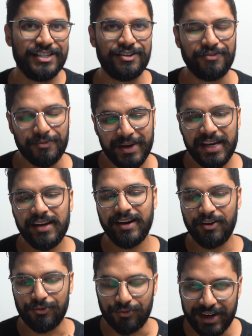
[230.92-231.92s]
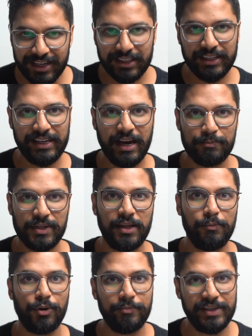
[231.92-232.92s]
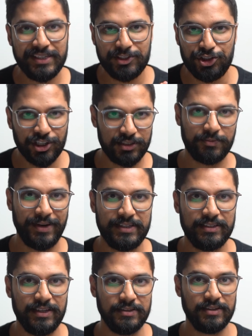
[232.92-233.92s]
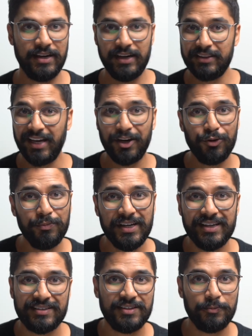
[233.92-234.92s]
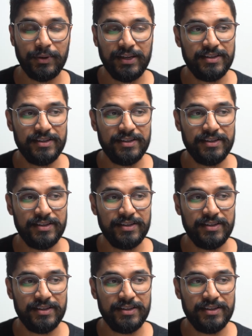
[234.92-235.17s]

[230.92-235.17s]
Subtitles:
So for me, regularly updating properties just makes sense. That could be as simple